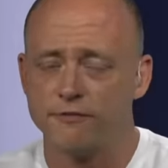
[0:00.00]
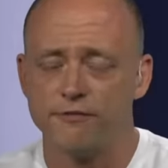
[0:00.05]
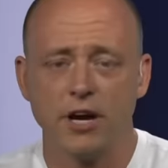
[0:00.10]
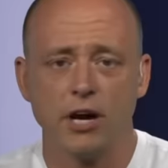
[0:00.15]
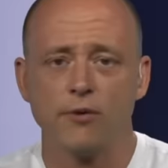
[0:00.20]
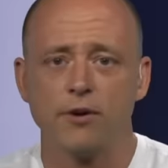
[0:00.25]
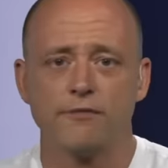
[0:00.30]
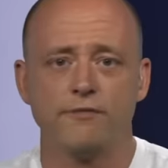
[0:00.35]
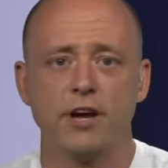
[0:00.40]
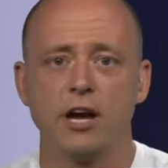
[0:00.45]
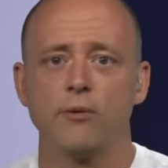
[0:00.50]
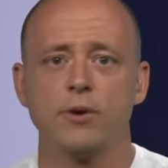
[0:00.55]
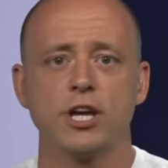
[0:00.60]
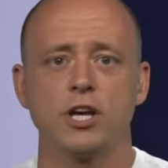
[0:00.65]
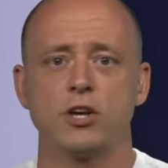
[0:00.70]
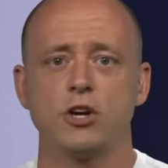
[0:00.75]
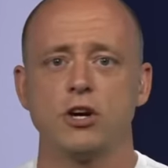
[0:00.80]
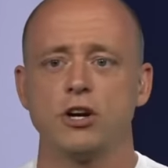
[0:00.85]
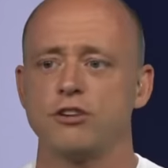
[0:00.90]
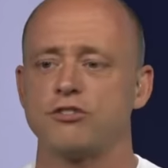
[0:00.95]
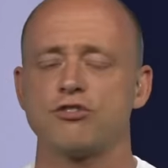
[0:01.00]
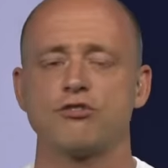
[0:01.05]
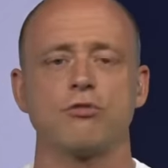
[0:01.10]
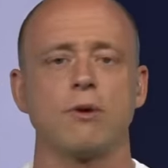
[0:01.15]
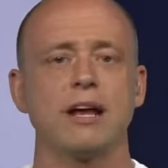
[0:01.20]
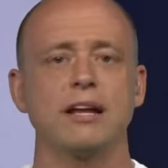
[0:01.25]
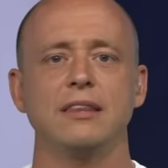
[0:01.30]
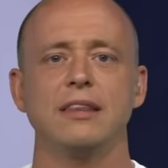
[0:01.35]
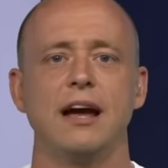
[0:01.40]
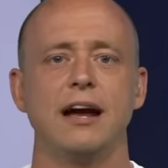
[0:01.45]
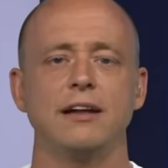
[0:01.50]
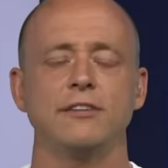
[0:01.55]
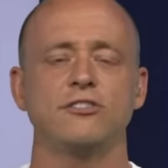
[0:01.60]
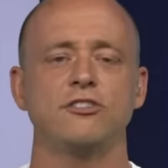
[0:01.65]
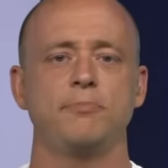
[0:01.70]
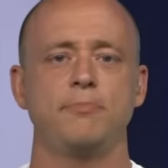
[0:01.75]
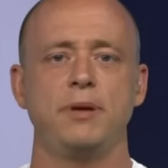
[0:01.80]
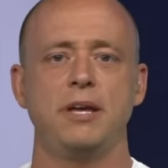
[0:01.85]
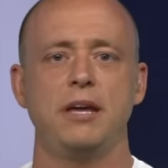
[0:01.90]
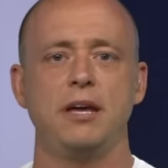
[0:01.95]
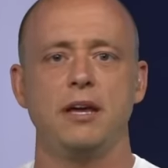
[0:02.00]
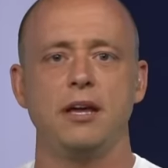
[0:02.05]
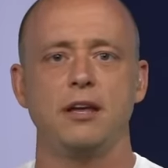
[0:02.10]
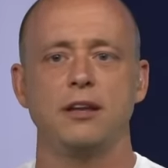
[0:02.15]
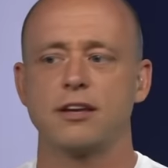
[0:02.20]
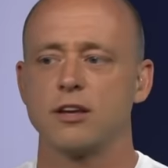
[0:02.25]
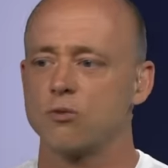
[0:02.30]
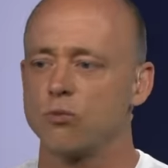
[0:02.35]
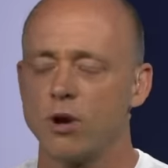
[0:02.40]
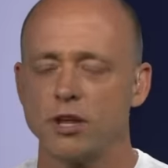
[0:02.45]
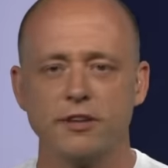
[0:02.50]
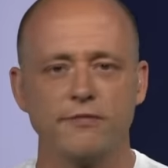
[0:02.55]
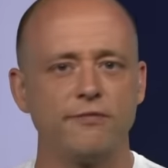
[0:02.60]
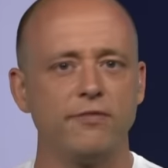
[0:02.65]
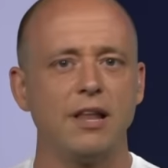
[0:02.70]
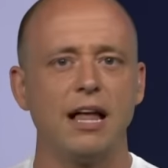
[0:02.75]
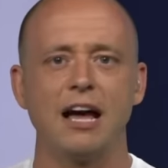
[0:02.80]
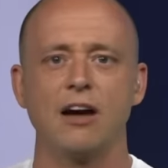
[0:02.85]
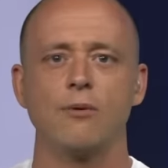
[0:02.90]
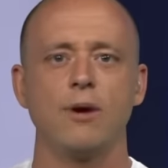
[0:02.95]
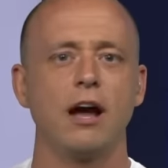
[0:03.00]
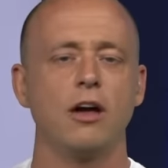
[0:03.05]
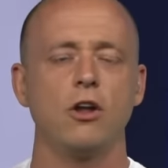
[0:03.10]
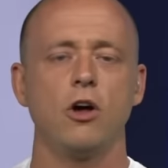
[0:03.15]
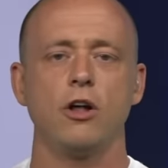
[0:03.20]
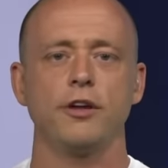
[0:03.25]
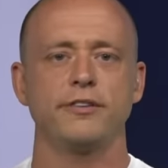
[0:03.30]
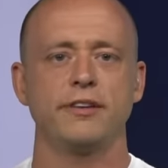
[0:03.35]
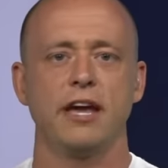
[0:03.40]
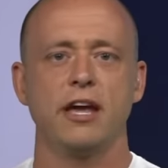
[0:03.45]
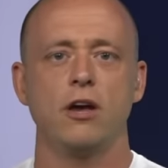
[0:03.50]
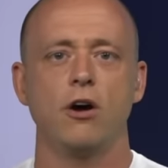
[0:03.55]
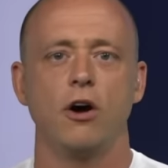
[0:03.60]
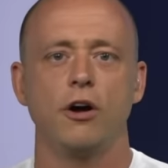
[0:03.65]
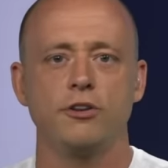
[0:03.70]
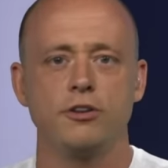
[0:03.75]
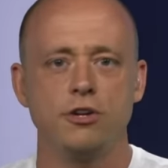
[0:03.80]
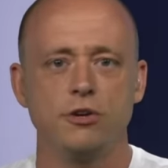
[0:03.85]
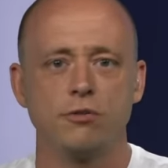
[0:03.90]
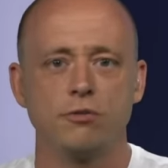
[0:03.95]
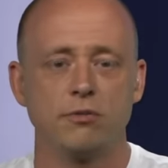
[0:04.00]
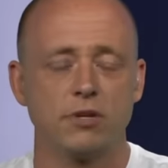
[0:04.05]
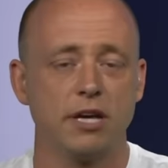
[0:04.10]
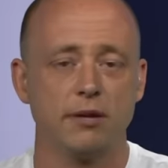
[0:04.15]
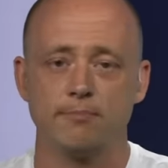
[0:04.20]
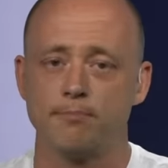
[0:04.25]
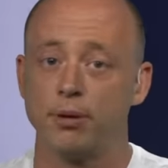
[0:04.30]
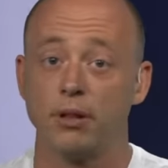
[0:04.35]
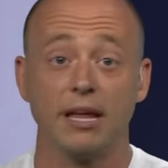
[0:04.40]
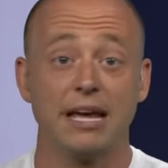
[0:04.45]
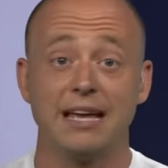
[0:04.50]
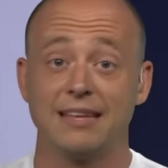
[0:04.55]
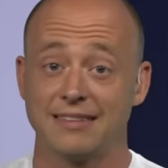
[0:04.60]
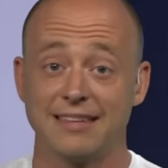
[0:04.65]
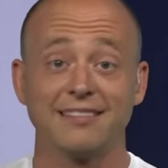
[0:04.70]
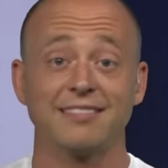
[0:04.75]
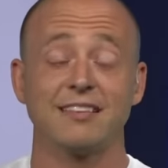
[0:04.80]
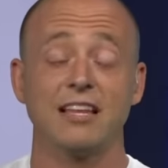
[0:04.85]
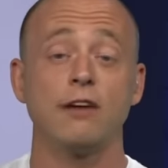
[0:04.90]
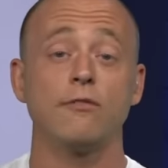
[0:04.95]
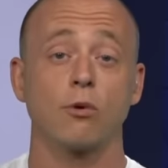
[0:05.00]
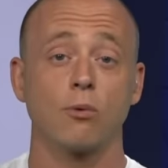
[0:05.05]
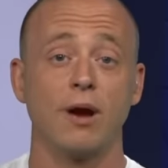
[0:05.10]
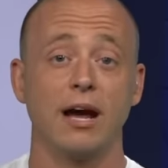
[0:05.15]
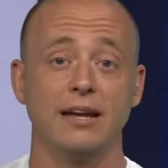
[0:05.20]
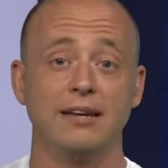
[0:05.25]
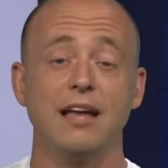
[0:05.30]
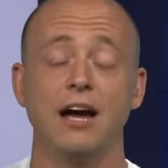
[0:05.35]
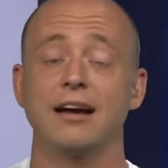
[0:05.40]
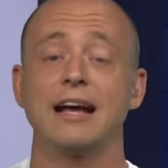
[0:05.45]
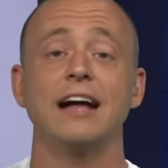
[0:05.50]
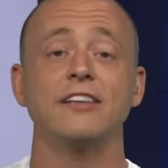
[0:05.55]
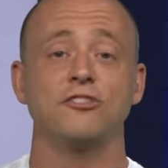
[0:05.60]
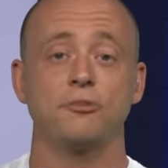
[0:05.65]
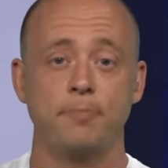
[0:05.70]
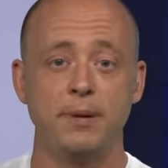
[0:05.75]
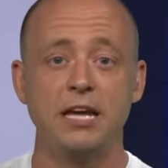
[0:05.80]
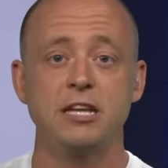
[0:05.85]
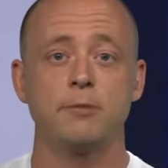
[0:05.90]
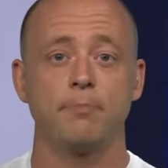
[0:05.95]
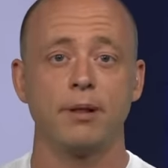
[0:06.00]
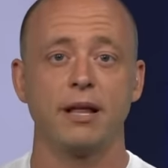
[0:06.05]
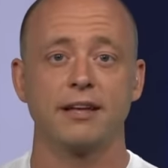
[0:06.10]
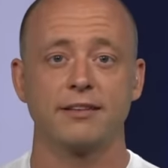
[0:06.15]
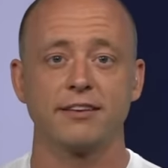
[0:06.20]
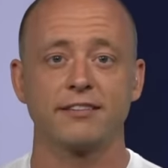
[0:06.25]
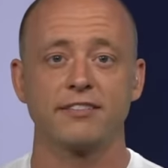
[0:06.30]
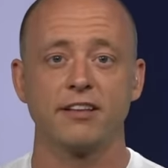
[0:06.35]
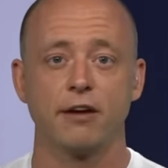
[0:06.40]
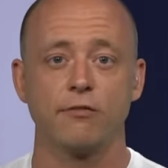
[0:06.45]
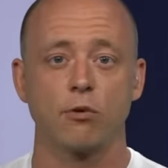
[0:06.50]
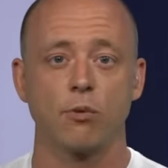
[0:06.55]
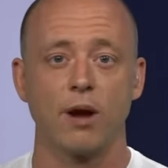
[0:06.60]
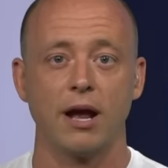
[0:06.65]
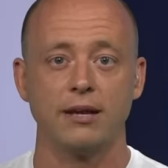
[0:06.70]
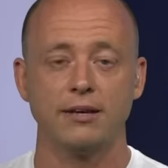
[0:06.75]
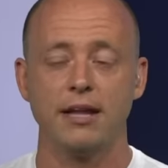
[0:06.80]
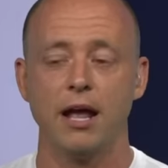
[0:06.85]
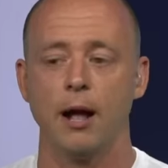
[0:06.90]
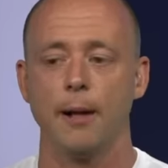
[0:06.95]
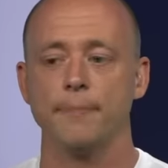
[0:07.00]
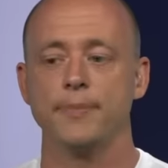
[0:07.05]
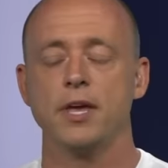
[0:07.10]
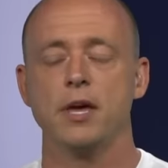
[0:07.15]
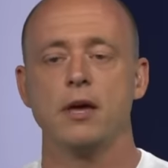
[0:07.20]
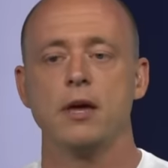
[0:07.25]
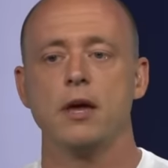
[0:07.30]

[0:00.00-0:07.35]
very, very good straight line speed, can run the fly route all day on you, can play at this level right now. Got speed to play at this level right now.